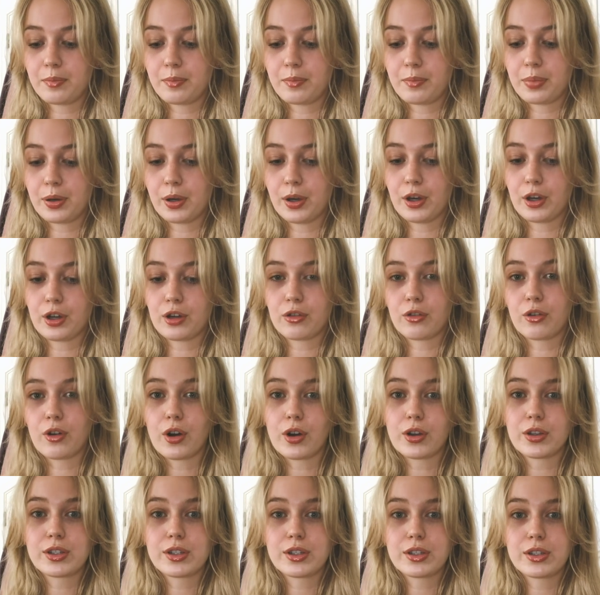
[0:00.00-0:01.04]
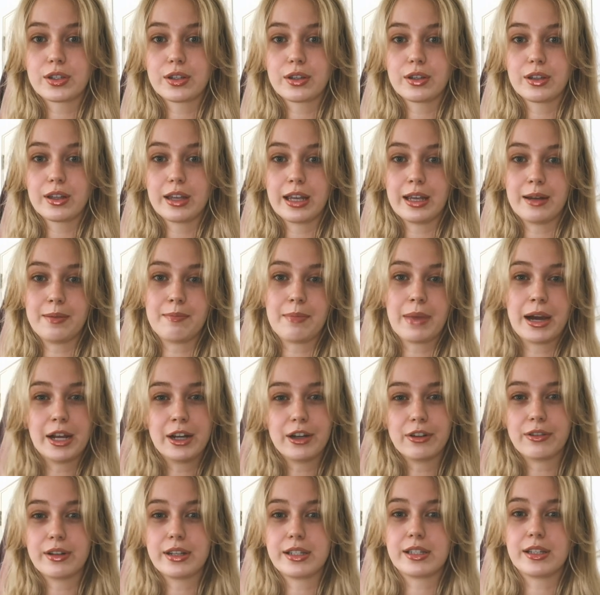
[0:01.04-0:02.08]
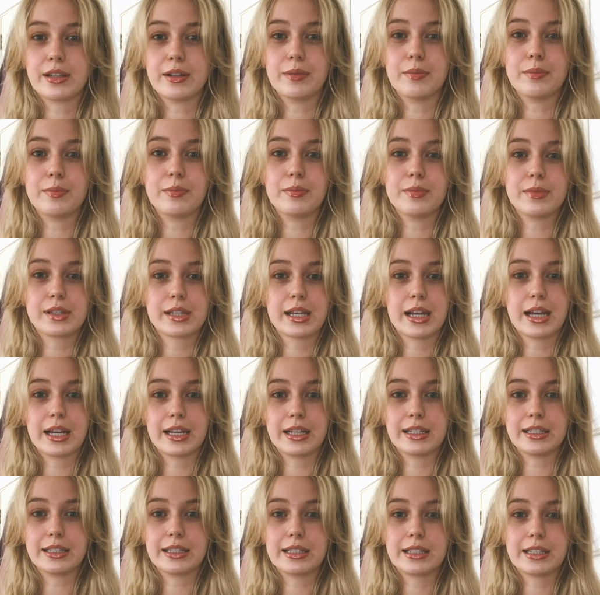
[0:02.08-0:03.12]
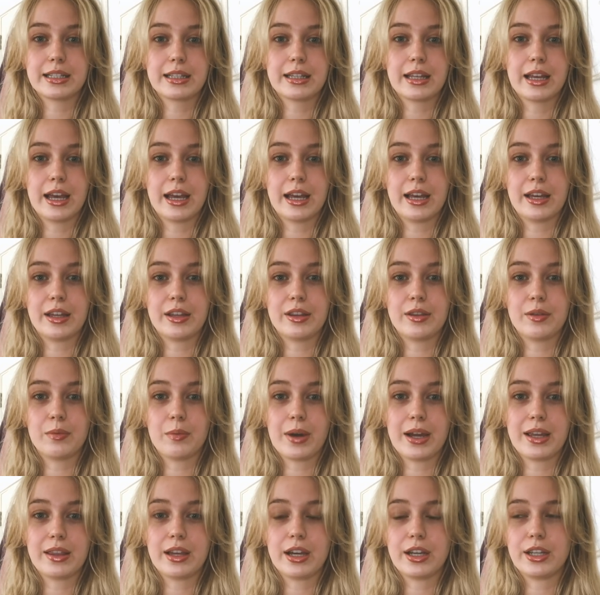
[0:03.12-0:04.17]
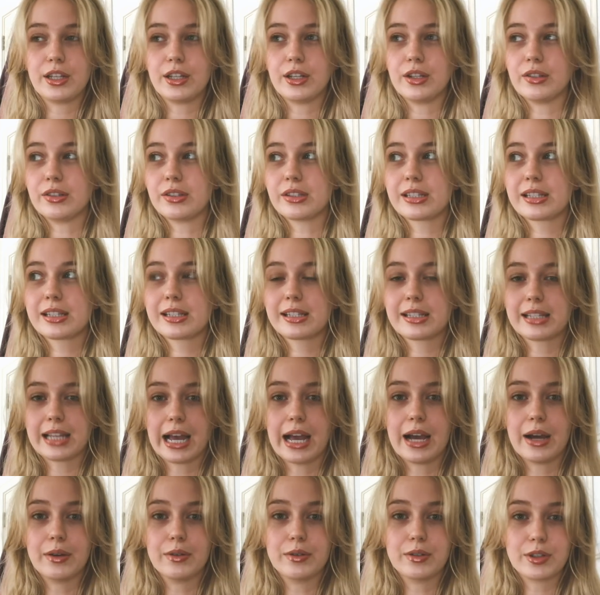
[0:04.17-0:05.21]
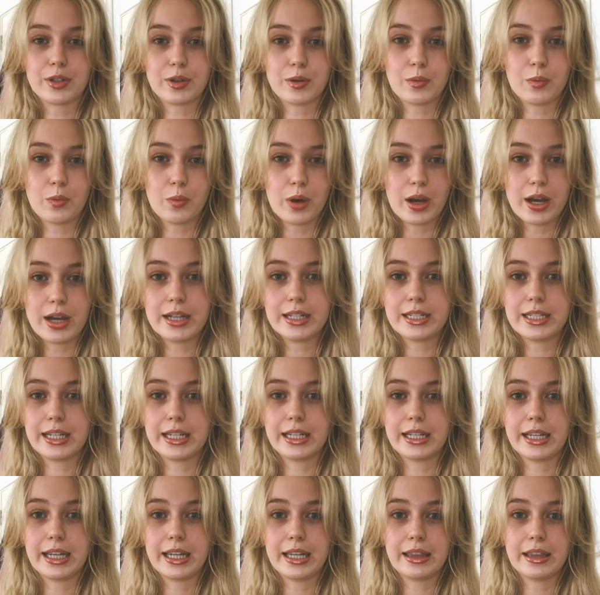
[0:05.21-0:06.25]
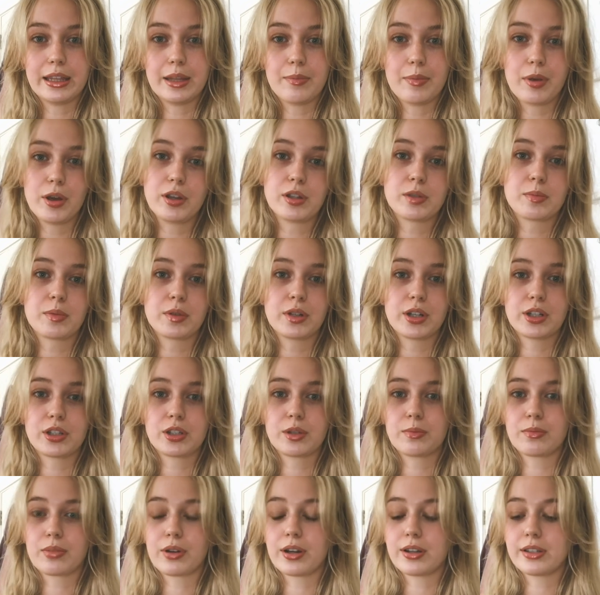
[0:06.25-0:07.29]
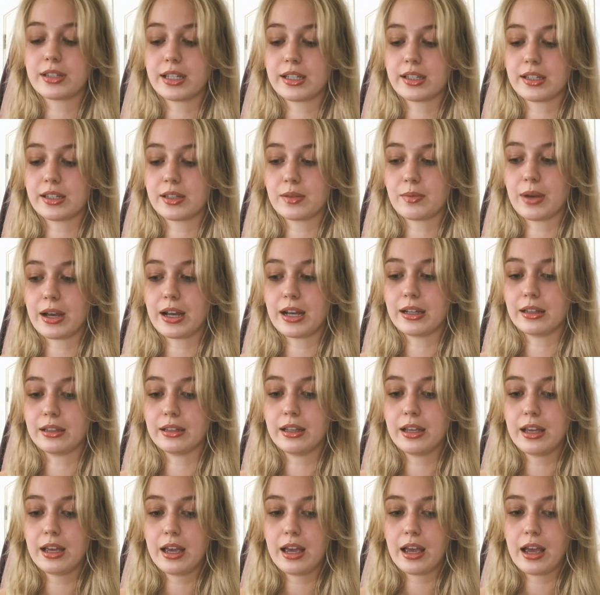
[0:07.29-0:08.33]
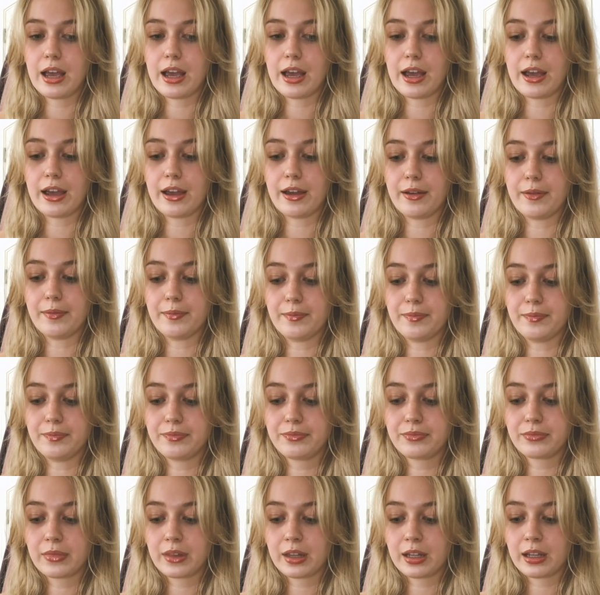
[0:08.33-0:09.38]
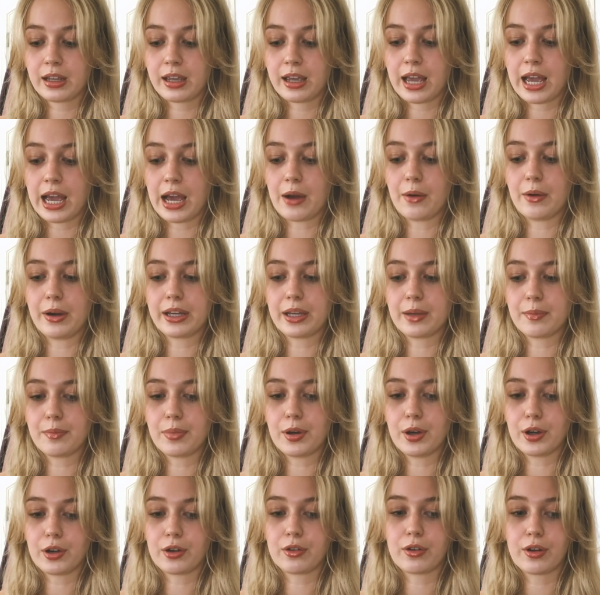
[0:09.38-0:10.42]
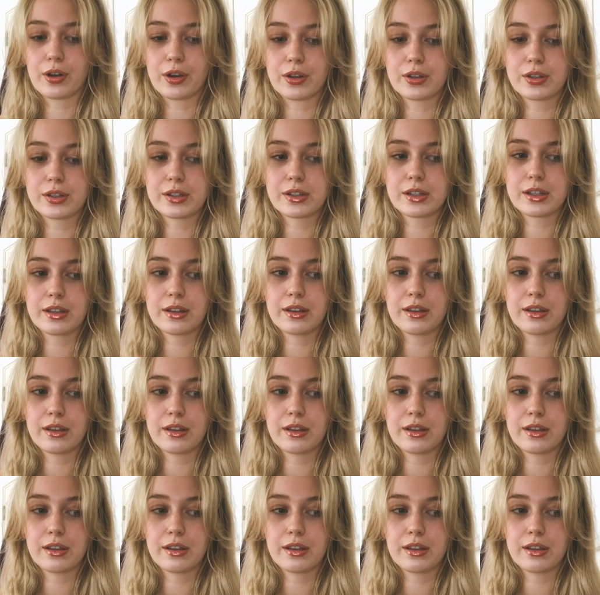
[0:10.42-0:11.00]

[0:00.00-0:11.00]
put across in mannerisms and the way that I use sound and wording in the post-production process as well, how I can put across